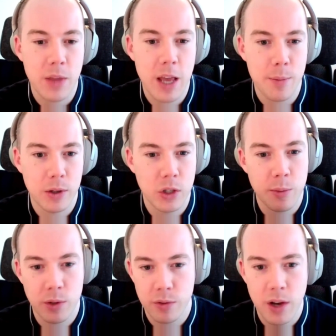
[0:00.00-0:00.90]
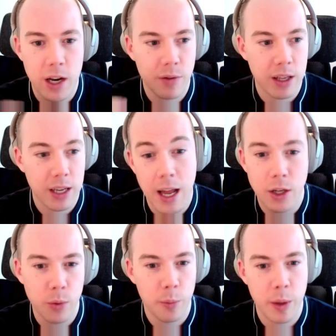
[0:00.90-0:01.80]
um, in terms of kind of like an
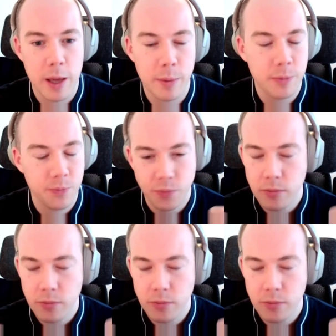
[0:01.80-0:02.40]
annual payment.